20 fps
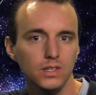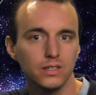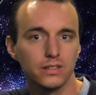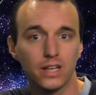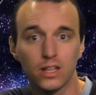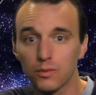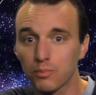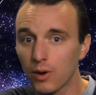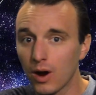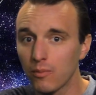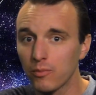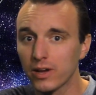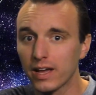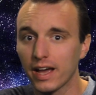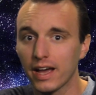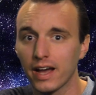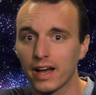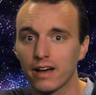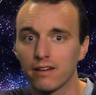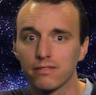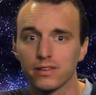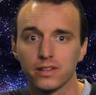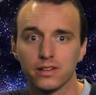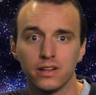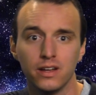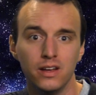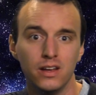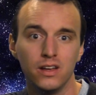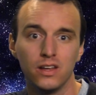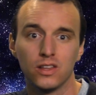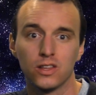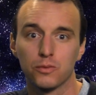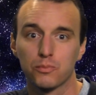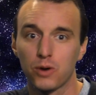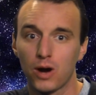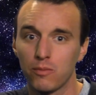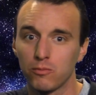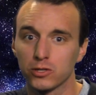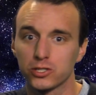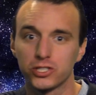Now the problem we have, and the
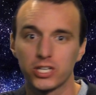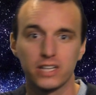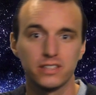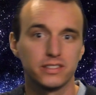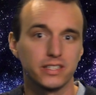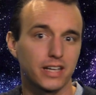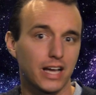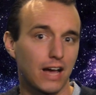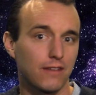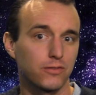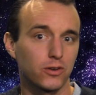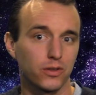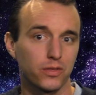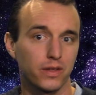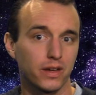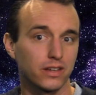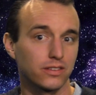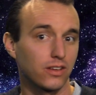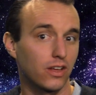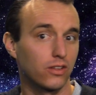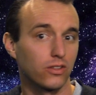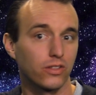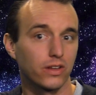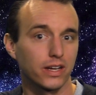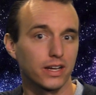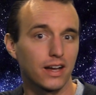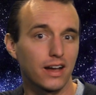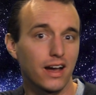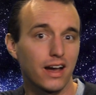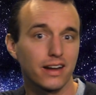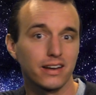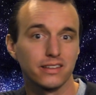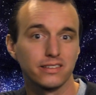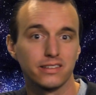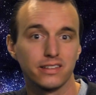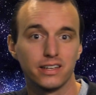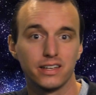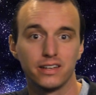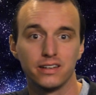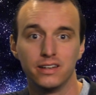problem with chasing after things other than God, is
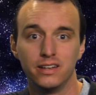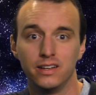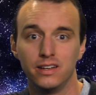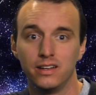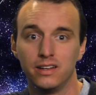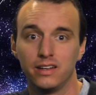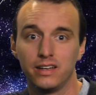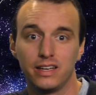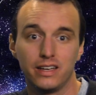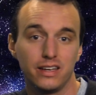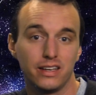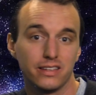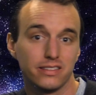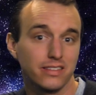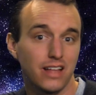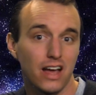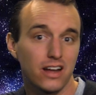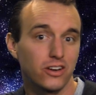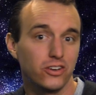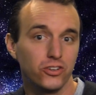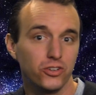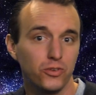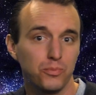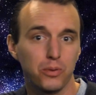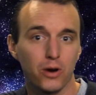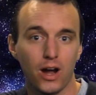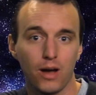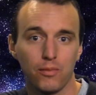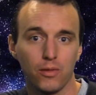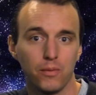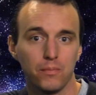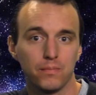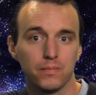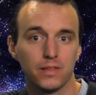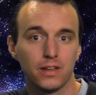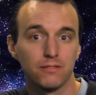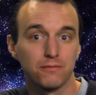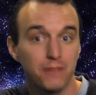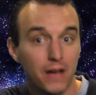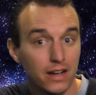that it is not a new problem.
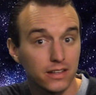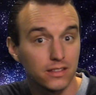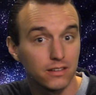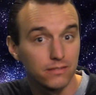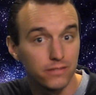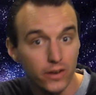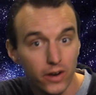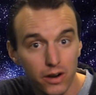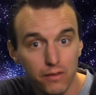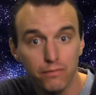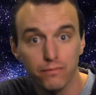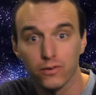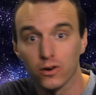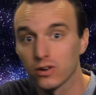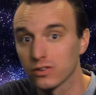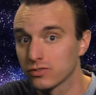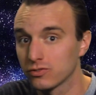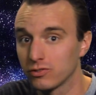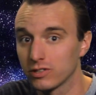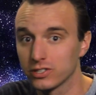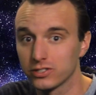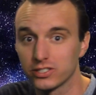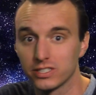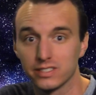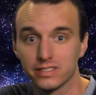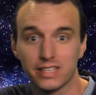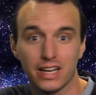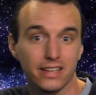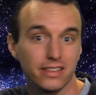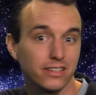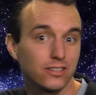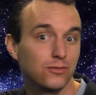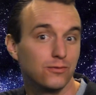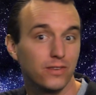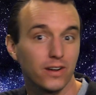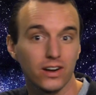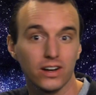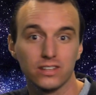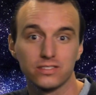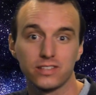In fact, the very first Christians had this
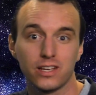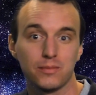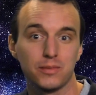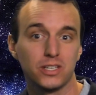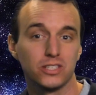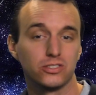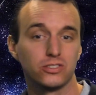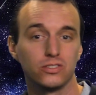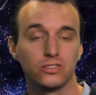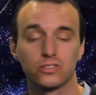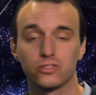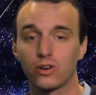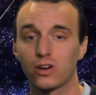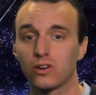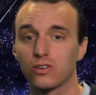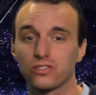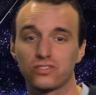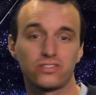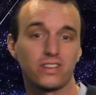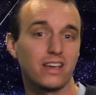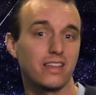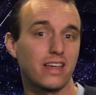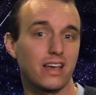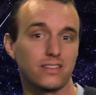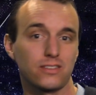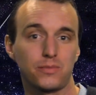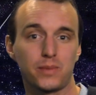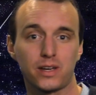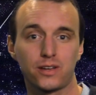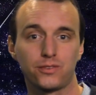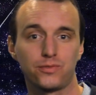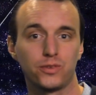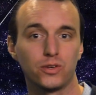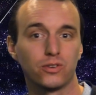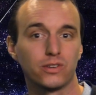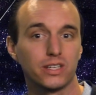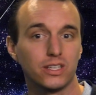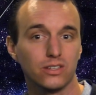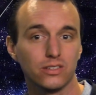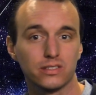very same issue. So I don't say that to make us
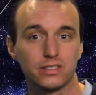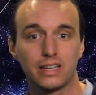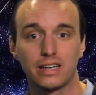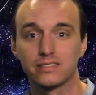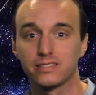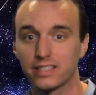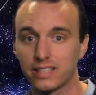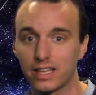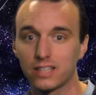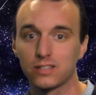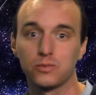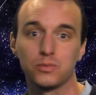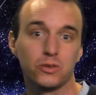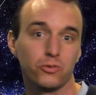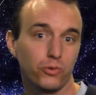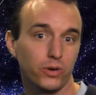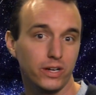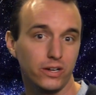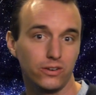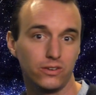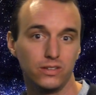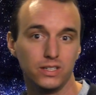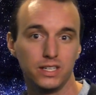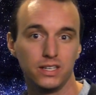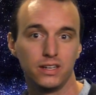feel guilty. I say that to be real.